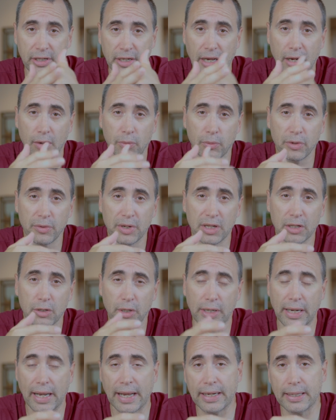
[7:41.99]
You got to really
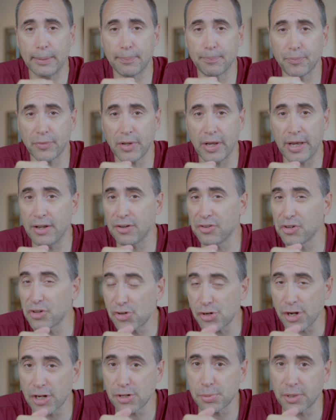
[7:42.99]
look at it, and it's a
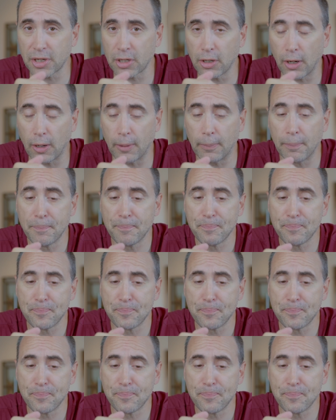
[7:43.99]
judgment call.